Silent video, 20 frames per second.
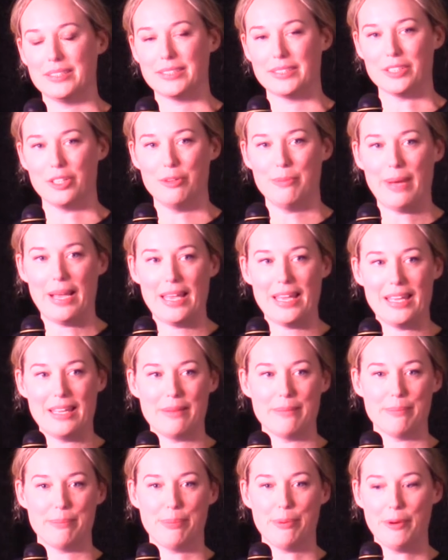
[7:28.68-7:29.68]
So my
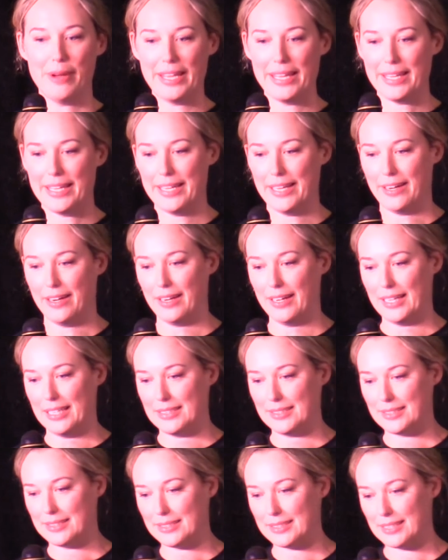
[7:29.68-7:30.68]
point here
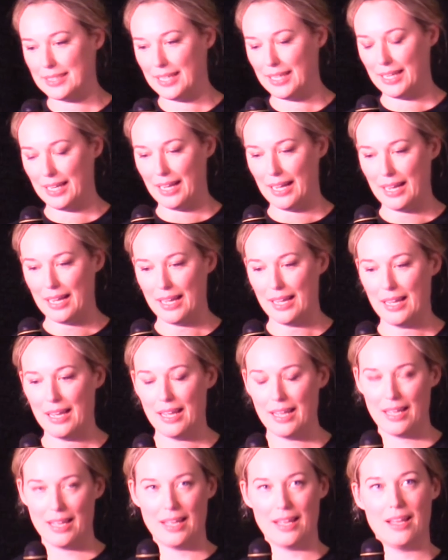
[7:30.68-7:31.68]
is
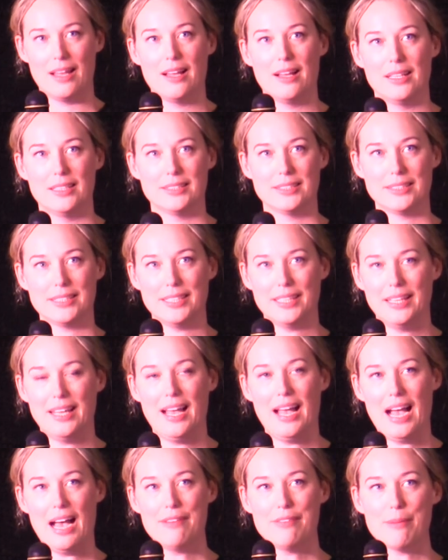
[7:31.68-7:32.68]
to
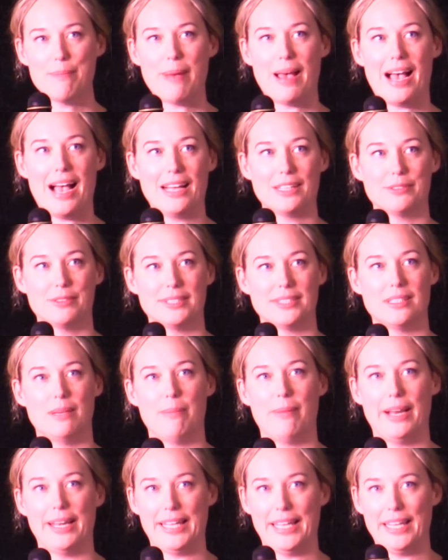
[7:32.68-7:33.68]
have a pact with
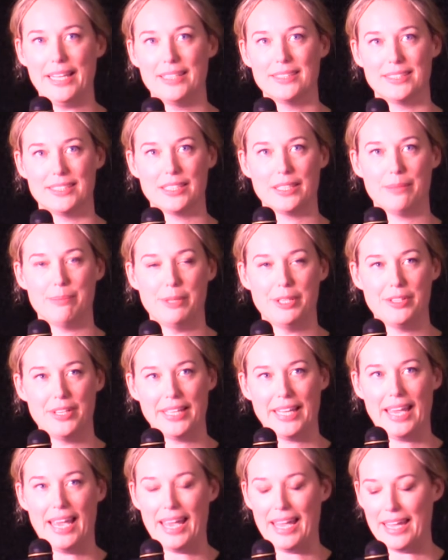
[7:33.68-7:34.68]
somebody, to
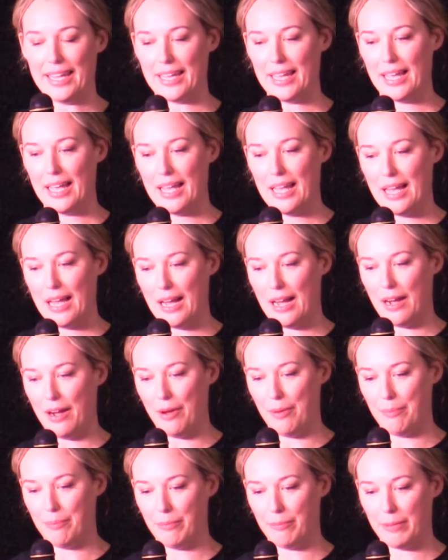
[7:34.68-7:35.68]
communicate.
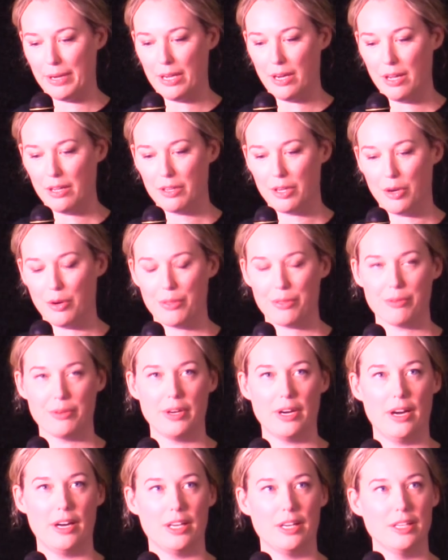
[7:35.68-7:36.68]
We all go through
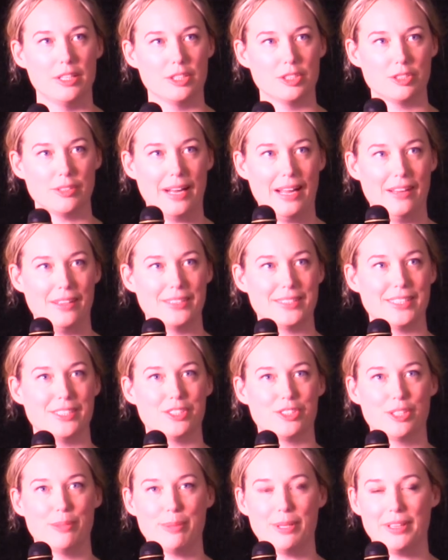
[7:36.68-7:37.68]
our trials
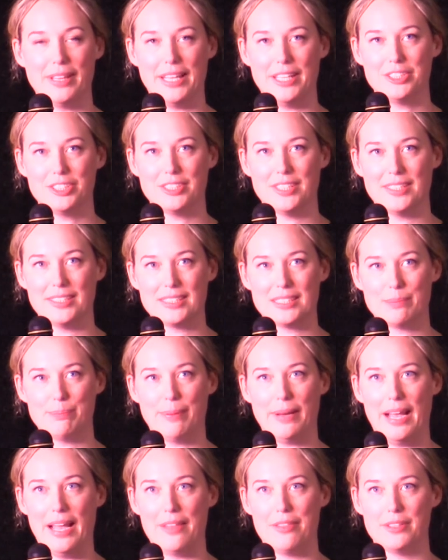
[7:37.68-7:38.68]
and tribulations,
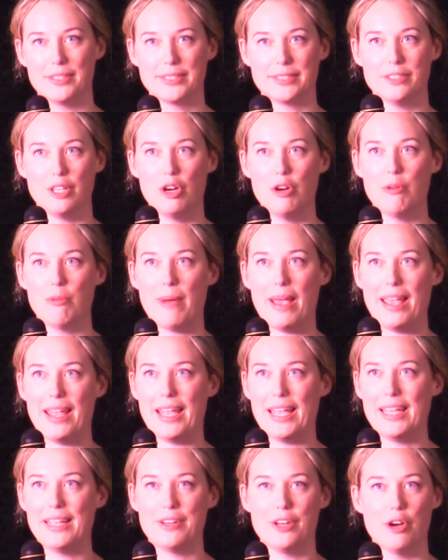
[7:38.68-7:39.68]
but there's no
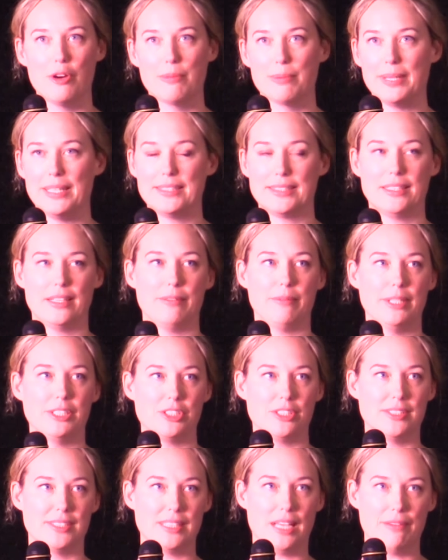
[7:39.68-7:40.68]
way, no reason we
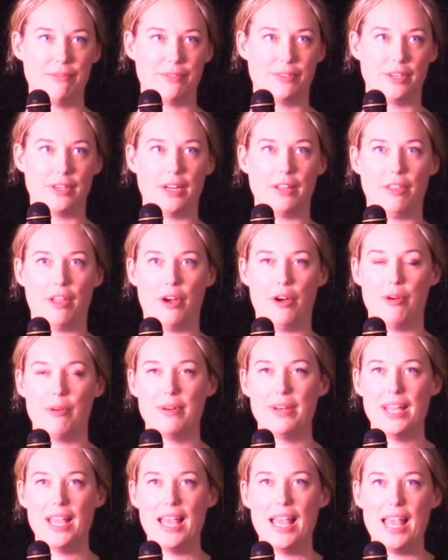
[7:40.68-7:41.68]
should suffer
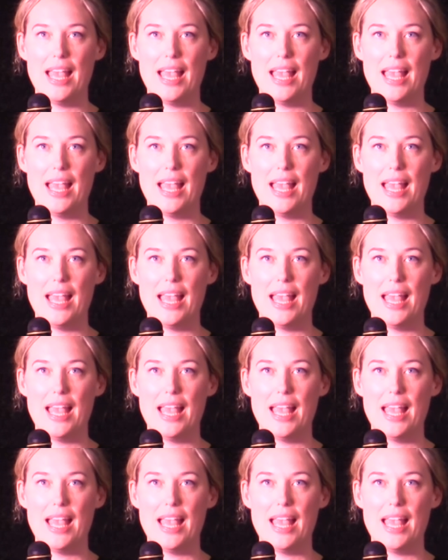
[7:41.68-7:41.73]
alone.